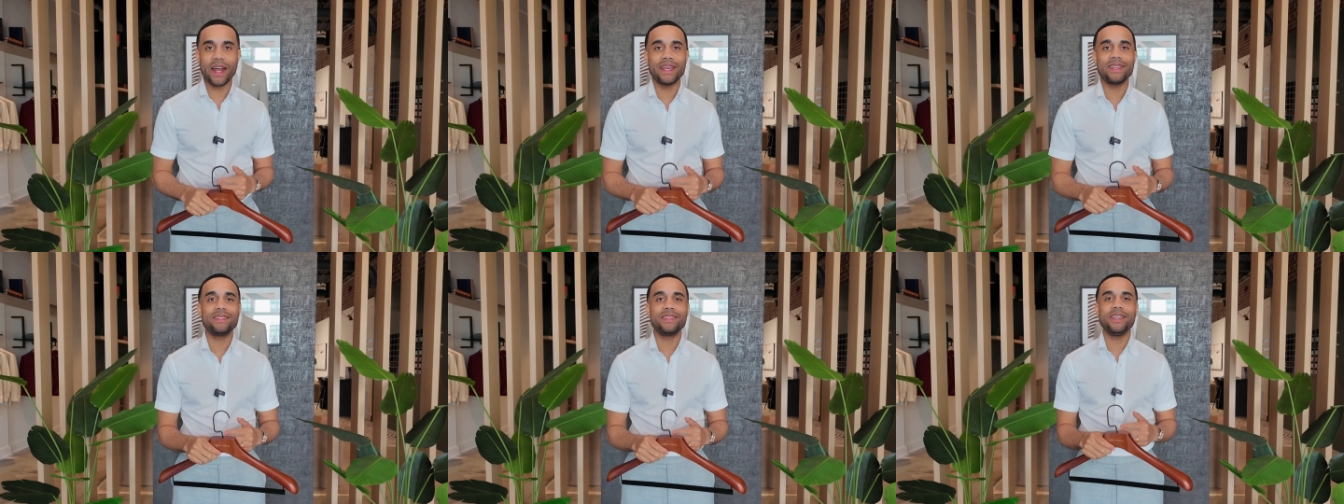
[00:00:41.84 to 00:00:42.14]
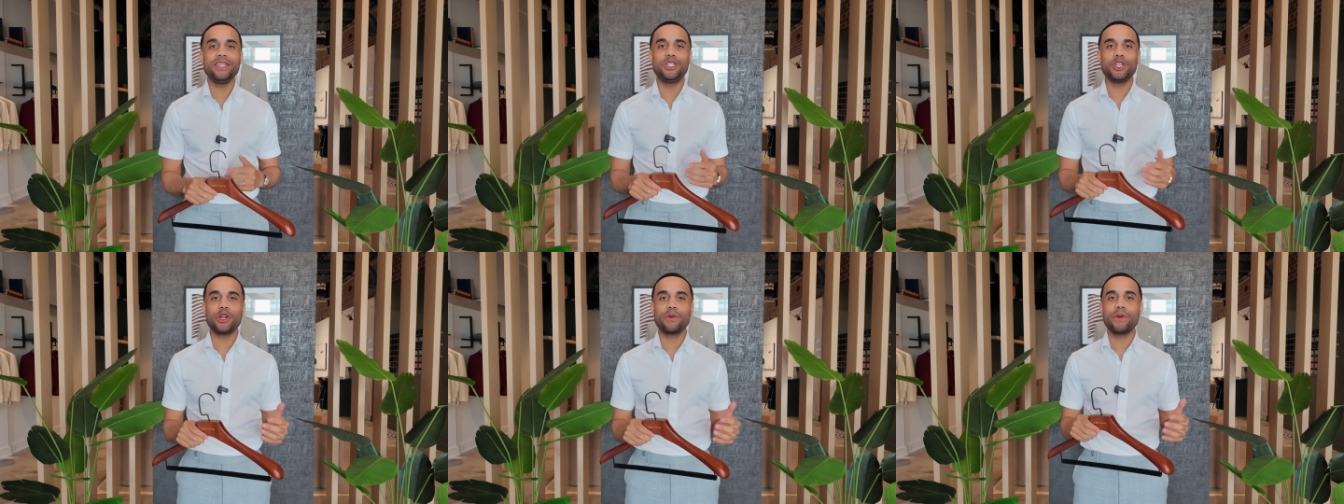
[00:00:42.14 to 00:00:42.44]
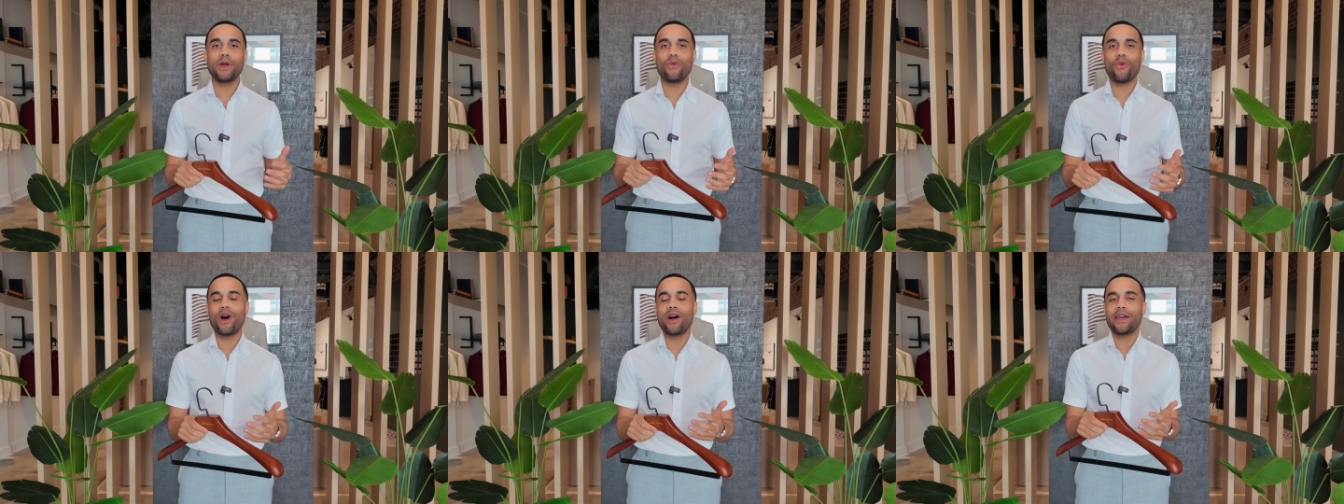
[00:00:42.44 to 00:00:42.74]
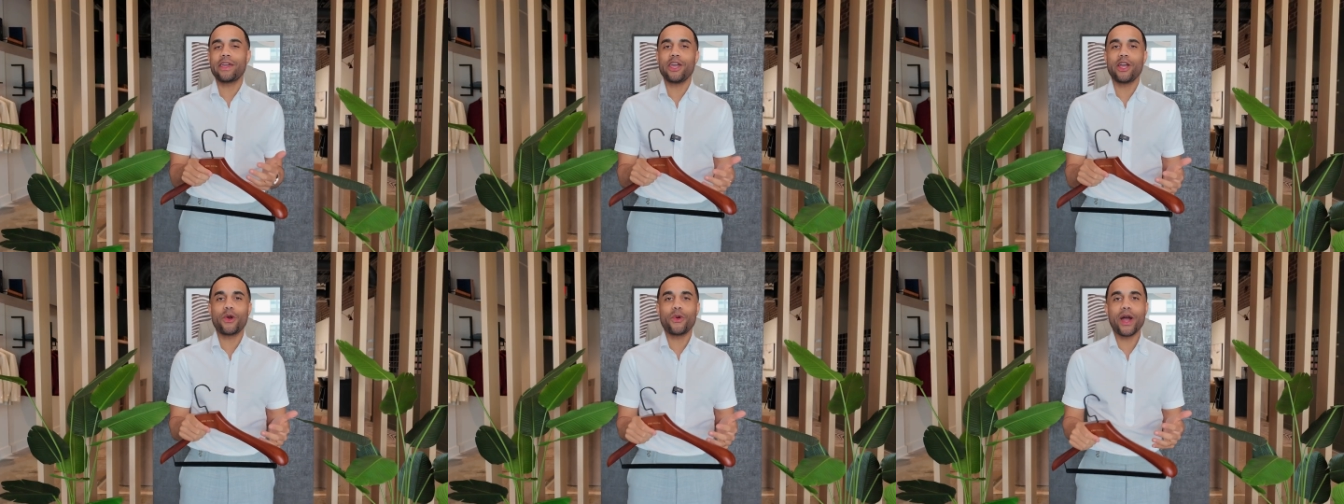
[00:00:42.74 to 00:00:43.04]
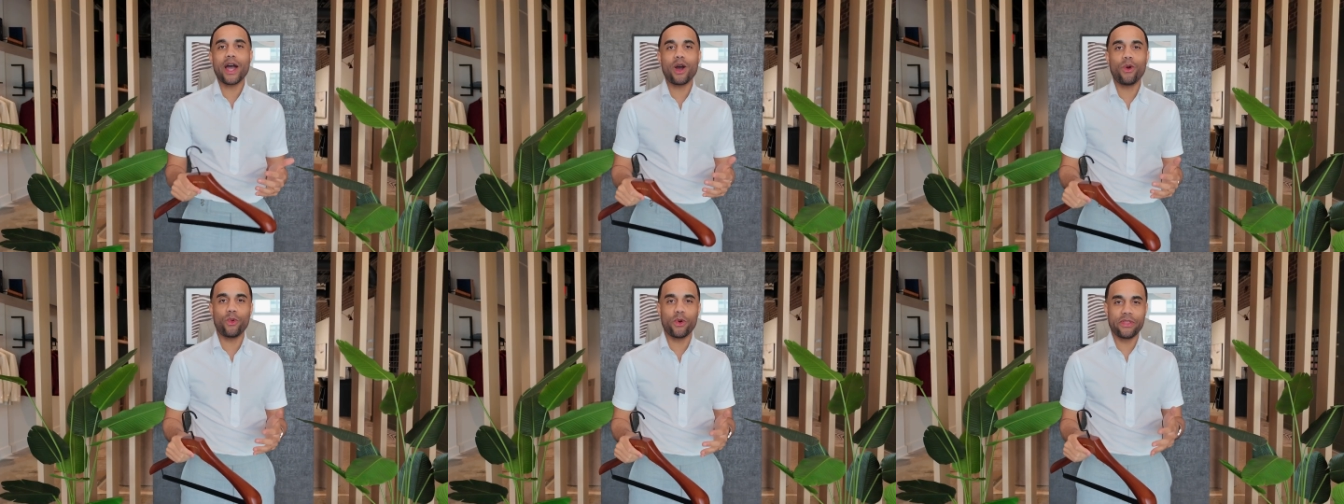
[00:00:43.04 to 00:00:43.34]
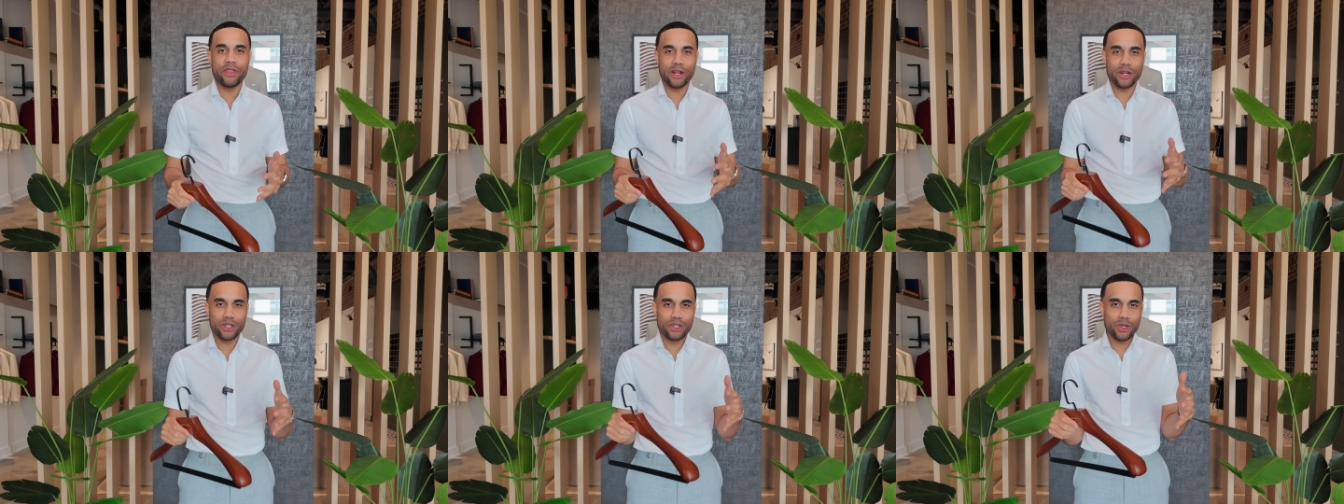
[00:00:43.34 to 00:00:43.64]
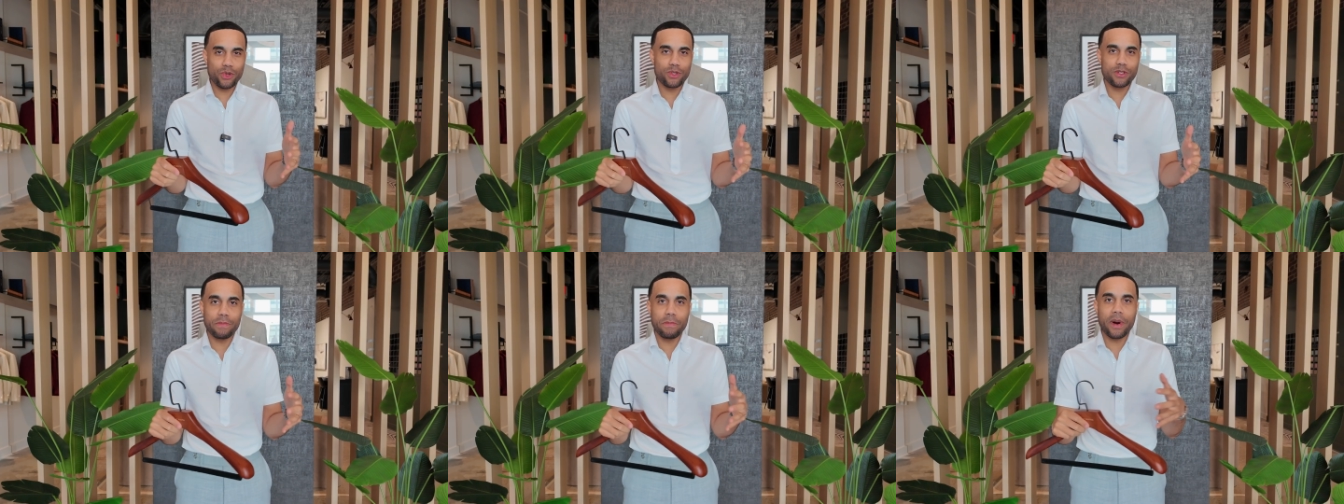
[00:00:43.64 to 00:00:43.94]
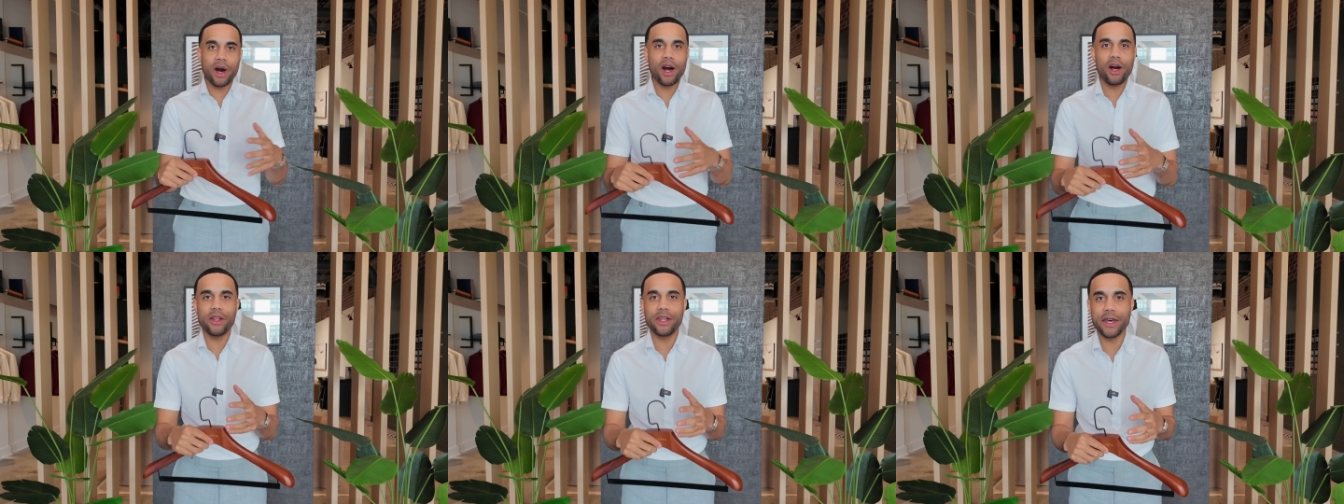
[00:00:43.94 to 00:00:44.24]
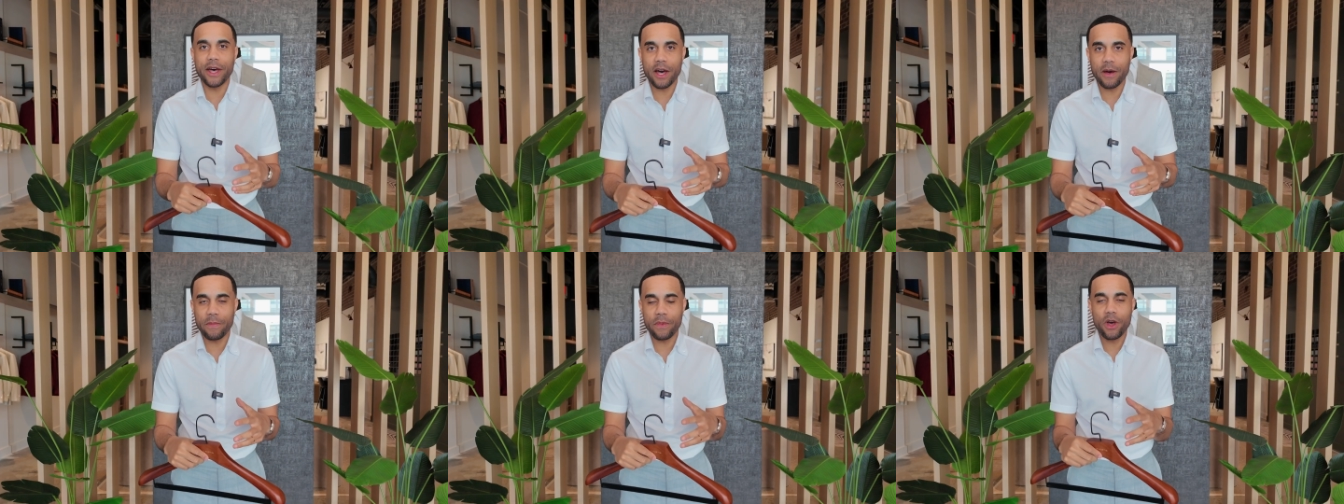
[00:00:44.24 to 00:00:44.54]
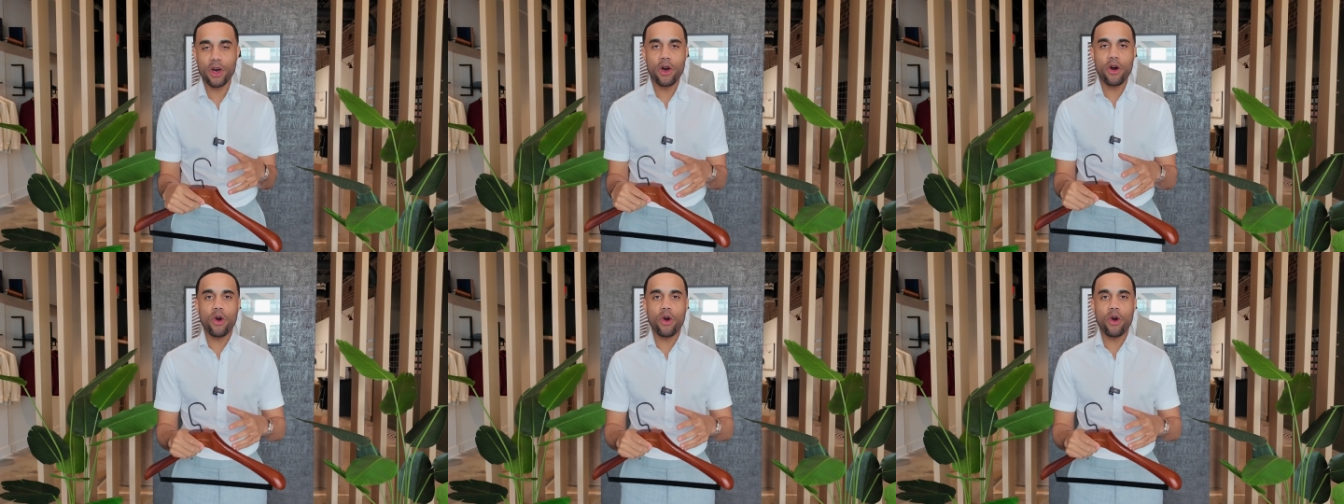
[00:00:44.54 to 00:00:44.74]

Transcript: I see gentlemen walking around with their suits balled up